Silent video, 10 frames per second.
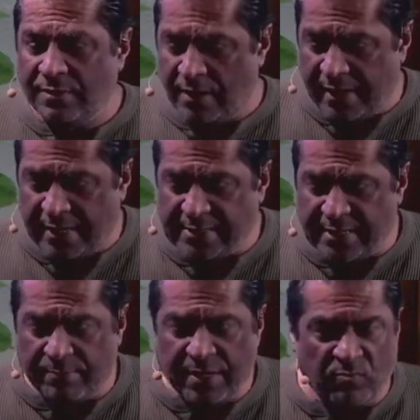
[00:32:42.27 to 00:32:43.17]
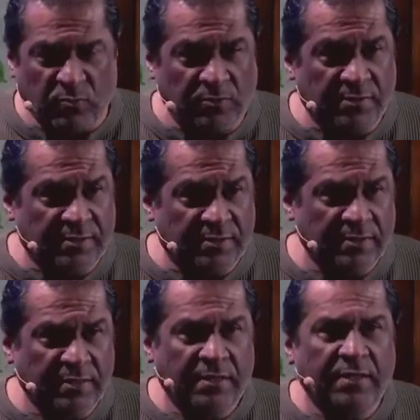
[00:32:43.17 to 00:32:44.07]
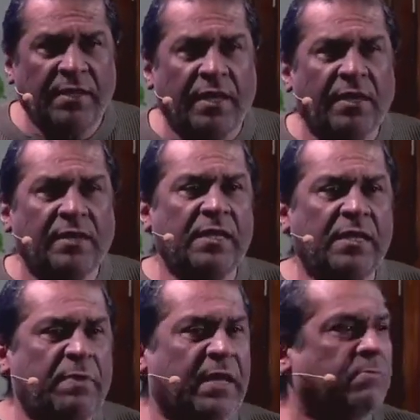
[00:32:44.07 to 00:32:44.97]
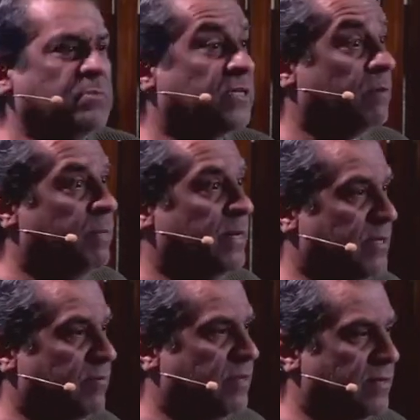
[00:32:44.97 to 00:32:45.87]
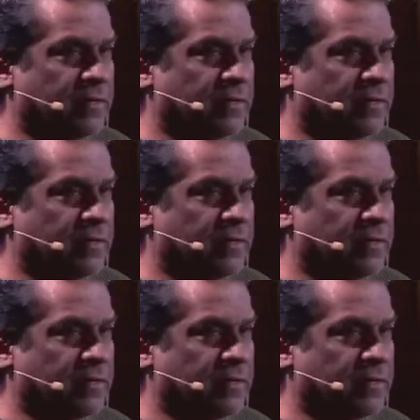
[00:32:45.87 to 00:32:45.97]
cleans up their wounds, and he becomes a believer.